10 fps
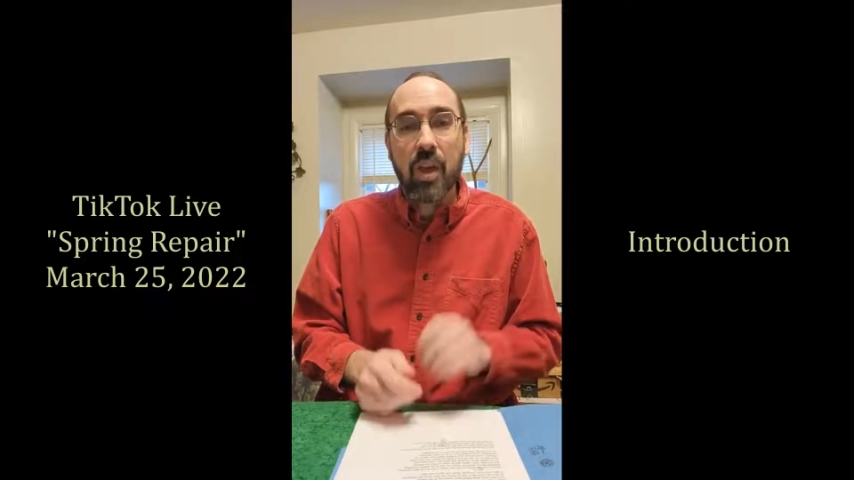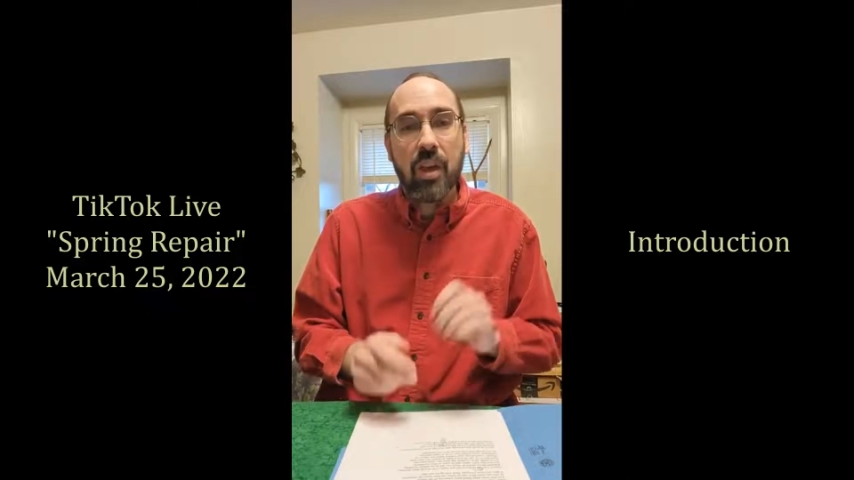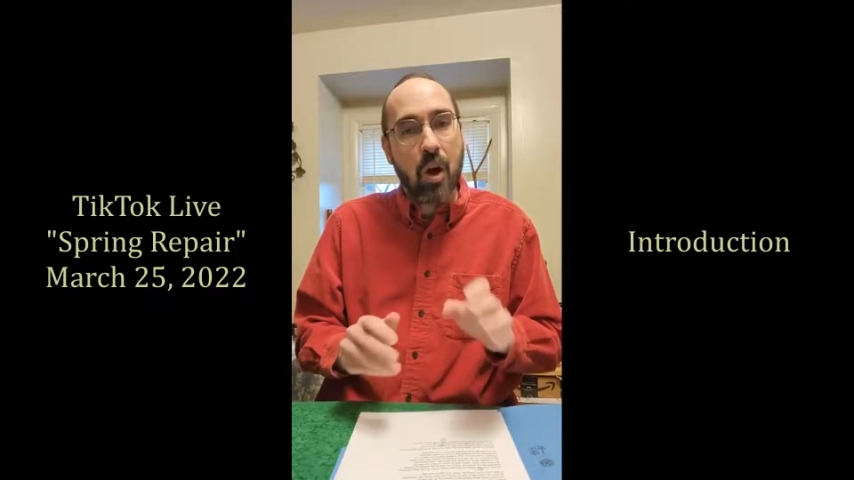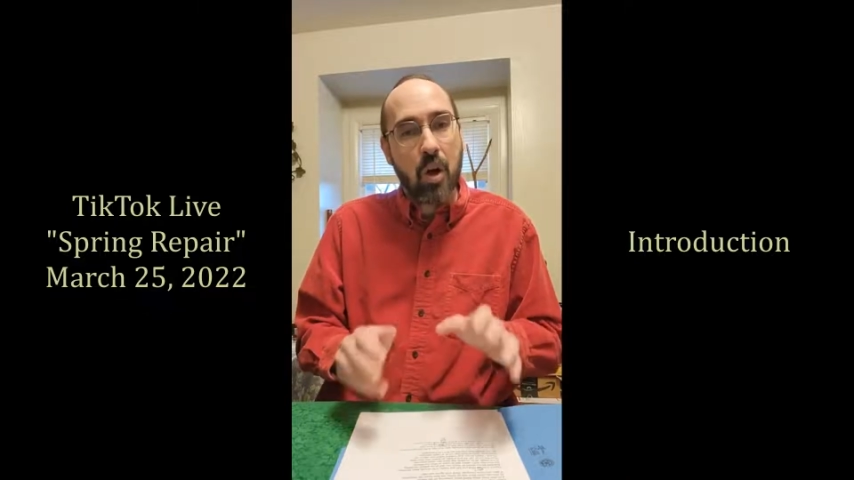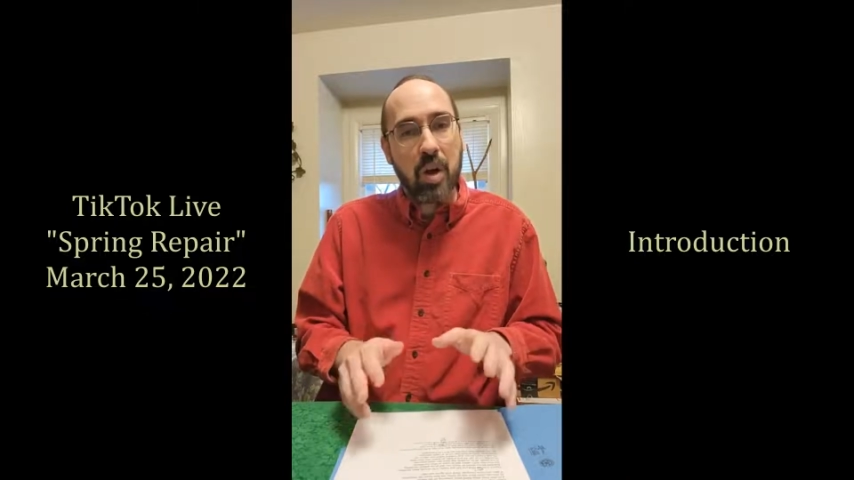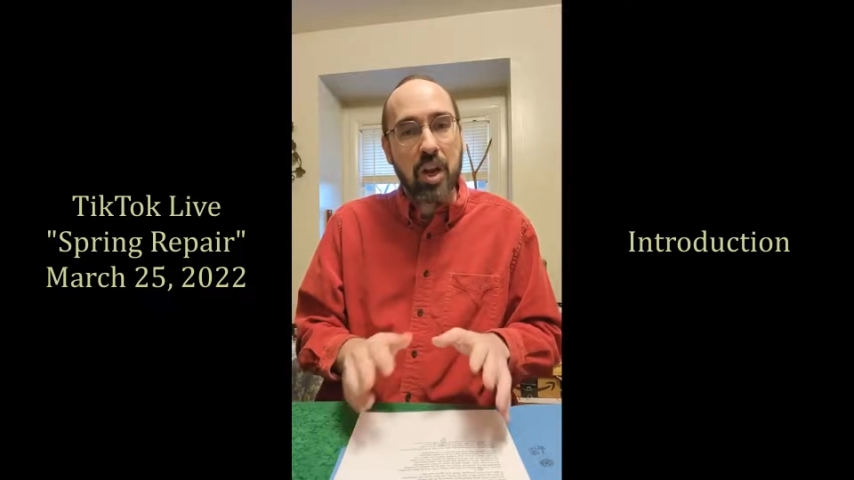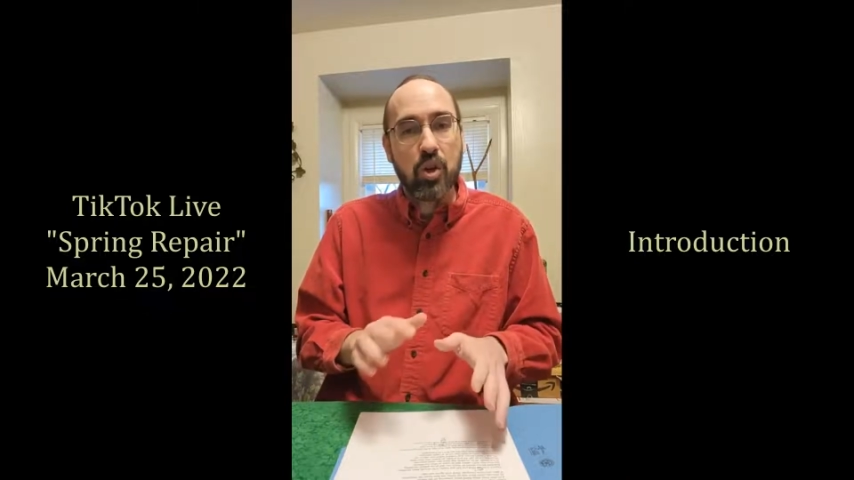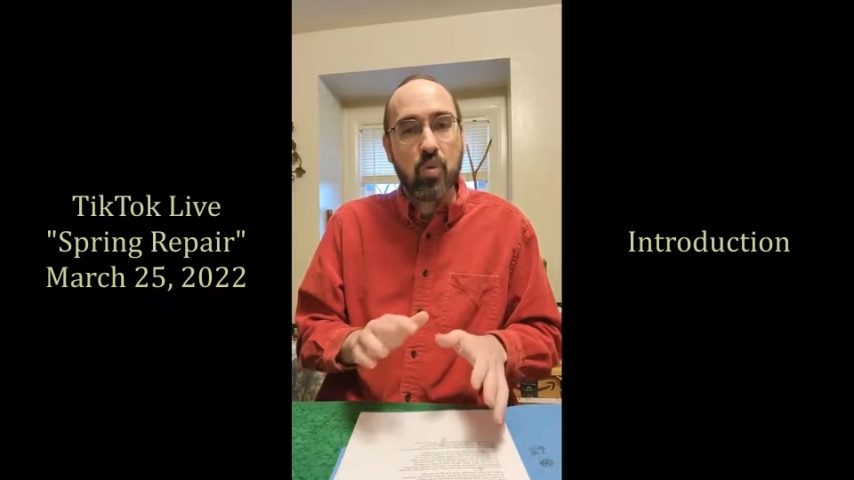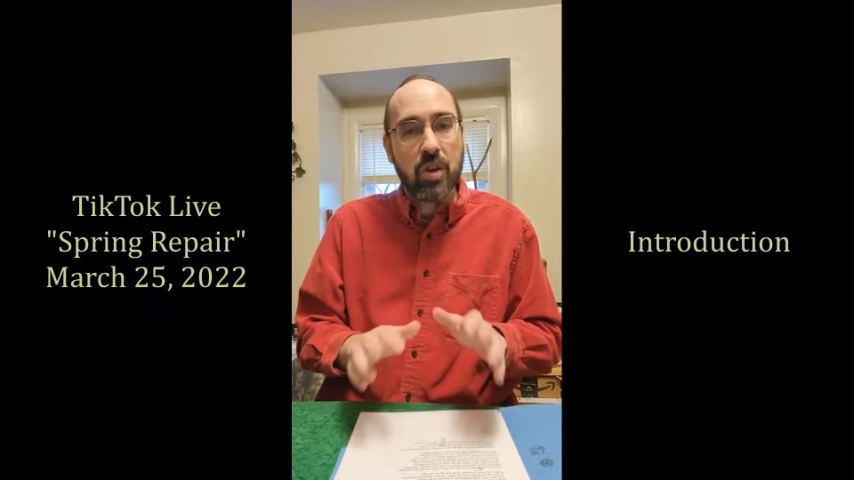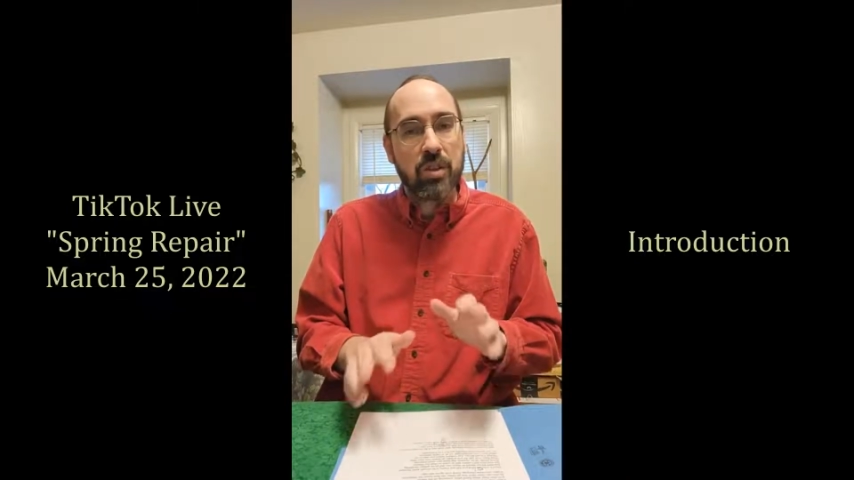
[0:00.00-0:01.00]
Now, I may
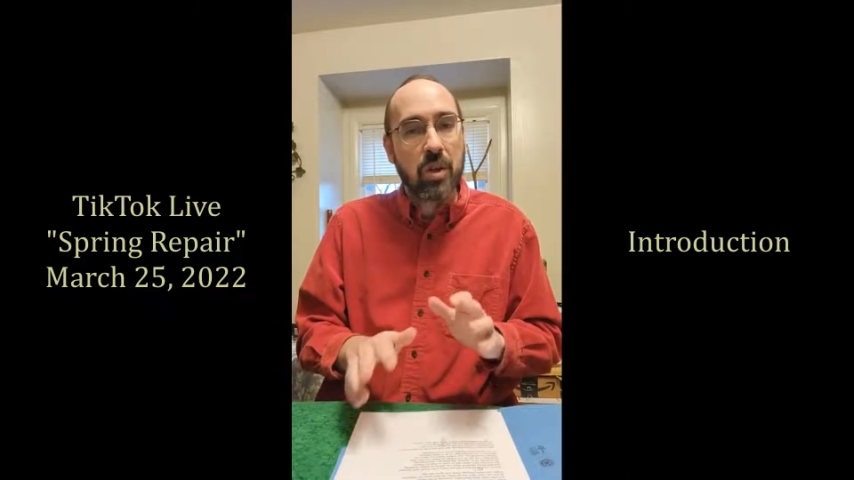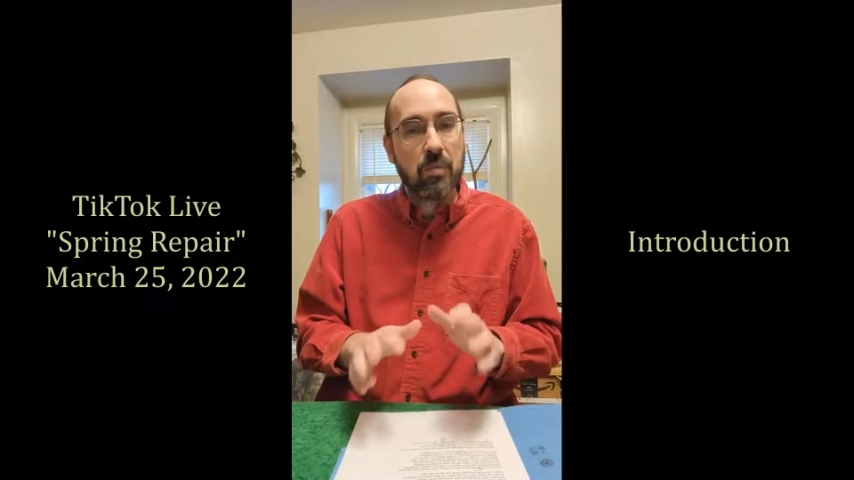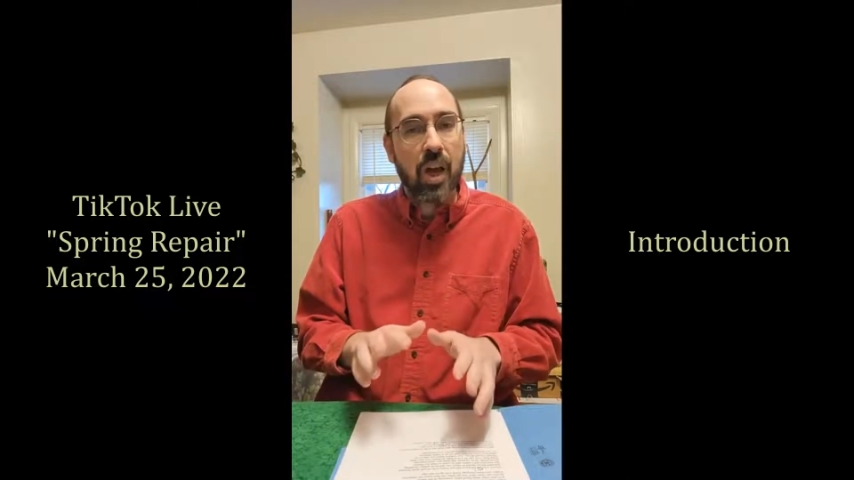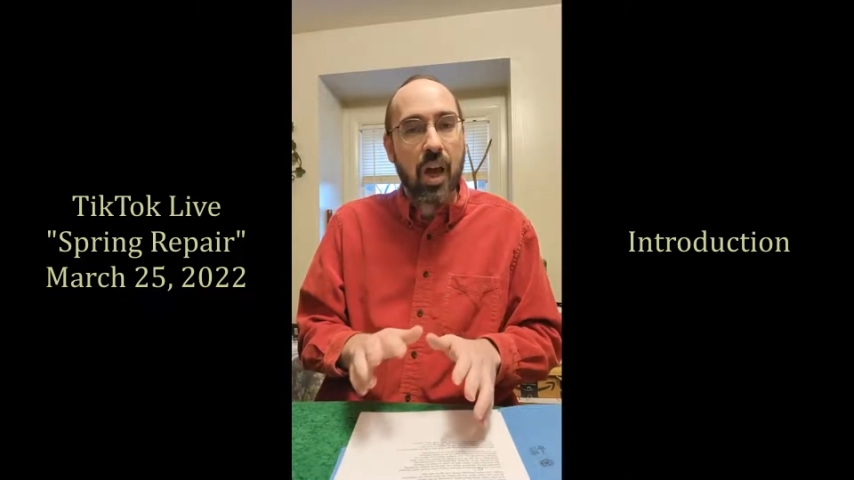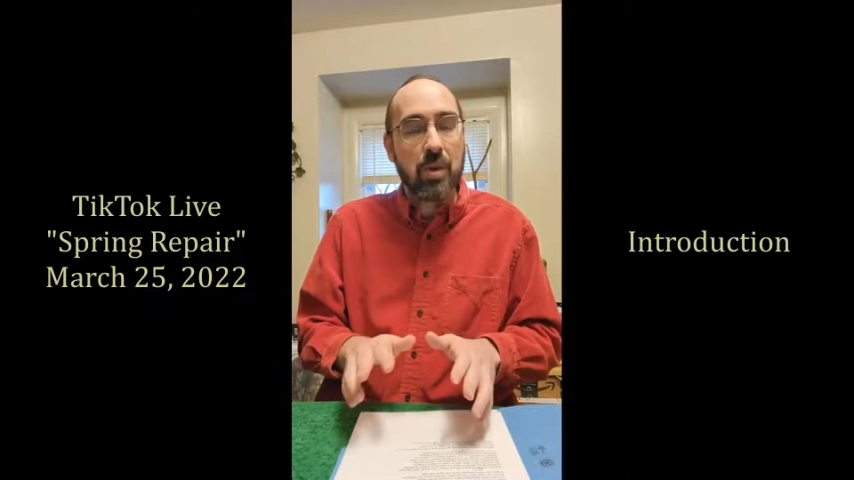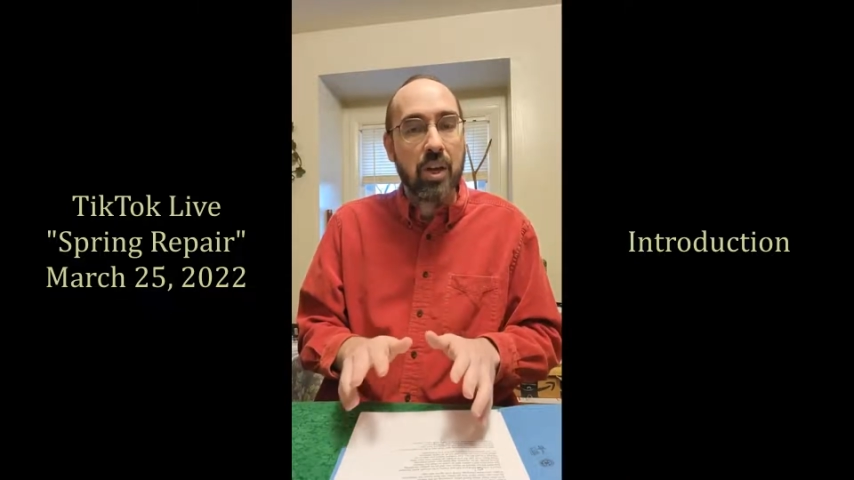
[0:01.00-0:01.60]
do one sometime in